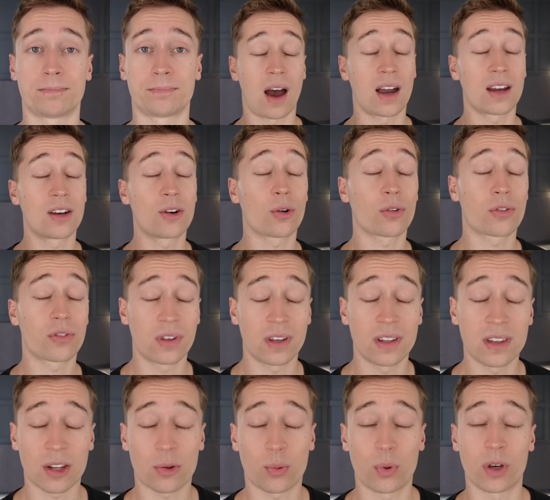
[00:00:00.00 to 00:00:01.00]
I don't
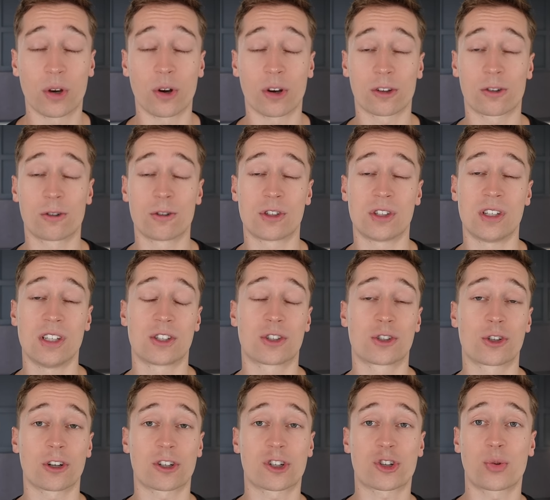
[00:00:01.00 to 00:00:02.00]
think that we're going to see
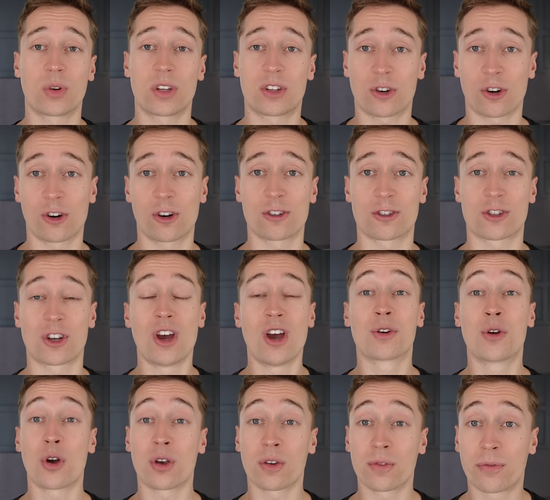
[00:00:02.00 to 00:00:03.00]
such returns
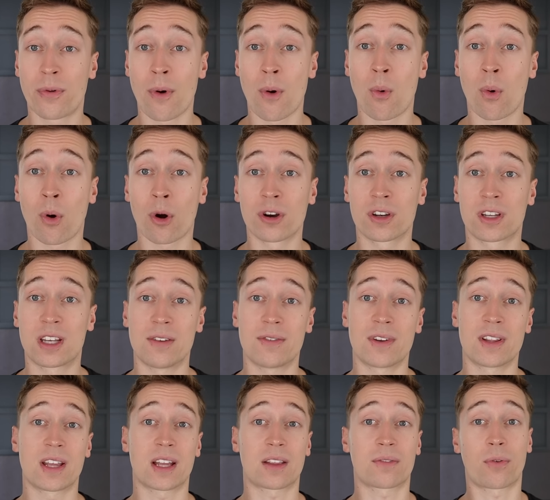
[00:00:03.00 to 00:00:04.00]
going forward,
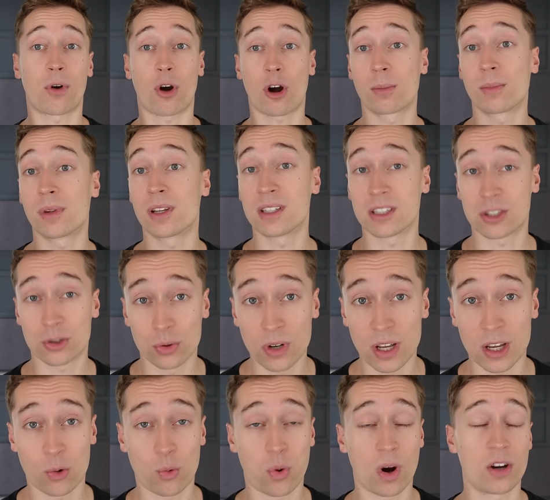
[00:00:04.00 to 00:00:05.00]
given that farmland is
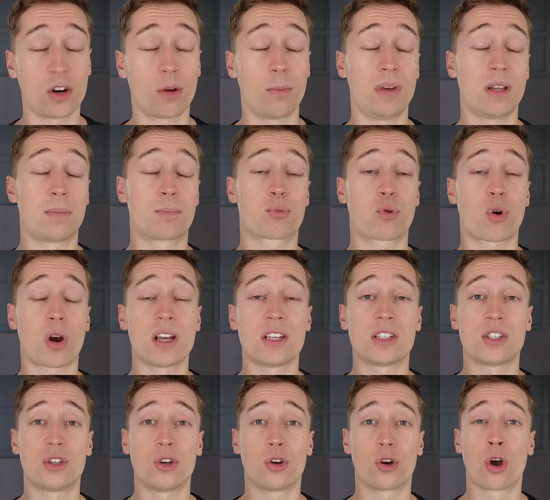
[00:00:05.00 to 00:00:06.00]
today quite a bit
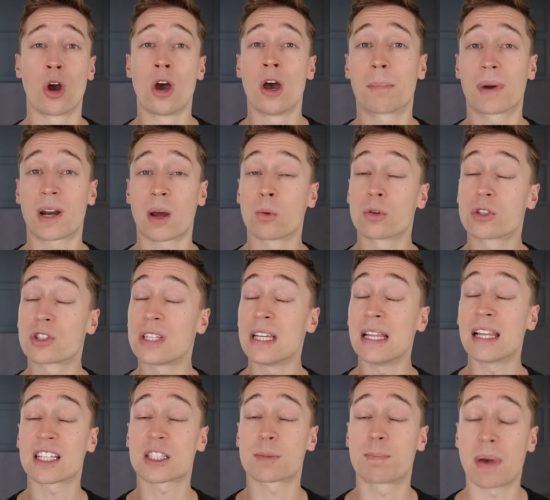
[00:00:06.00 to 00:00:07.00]
pricier, but I would
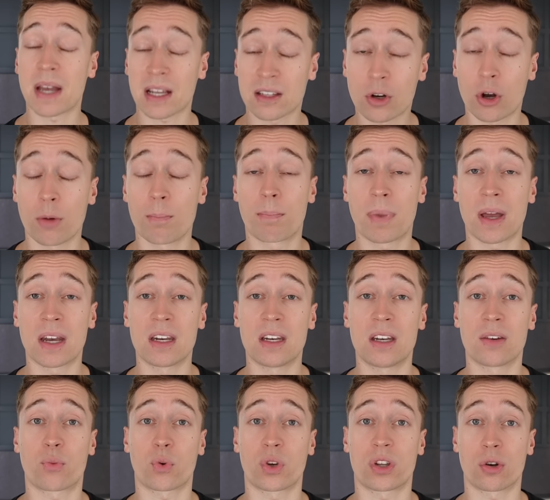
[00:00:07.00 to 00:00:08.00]
still expect
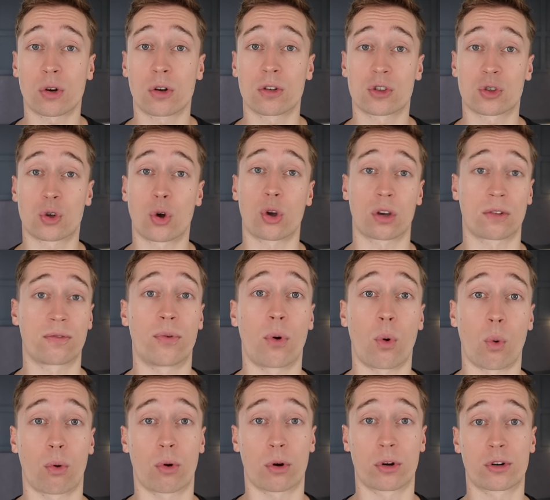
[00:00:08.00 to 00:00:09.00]
competitive returns going
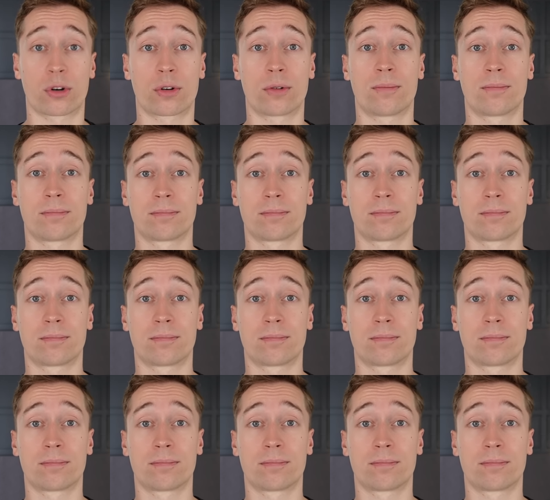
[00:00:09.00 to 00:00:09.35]
forward.